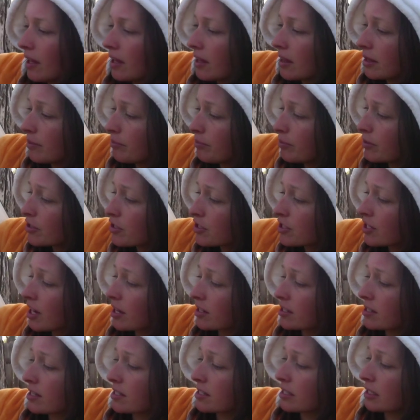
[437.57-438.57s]
The bush dog
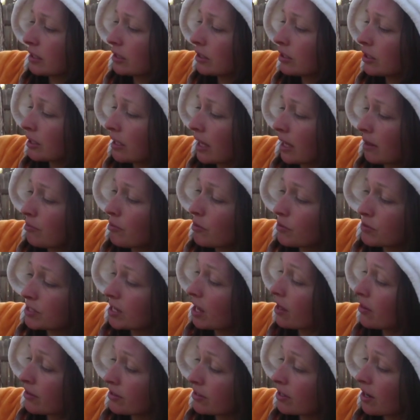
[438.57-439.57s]
doesn't look like most
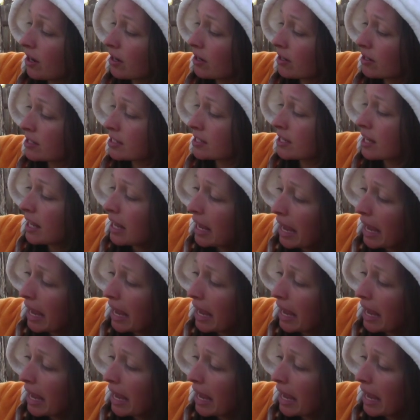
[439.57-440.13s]
other dogs,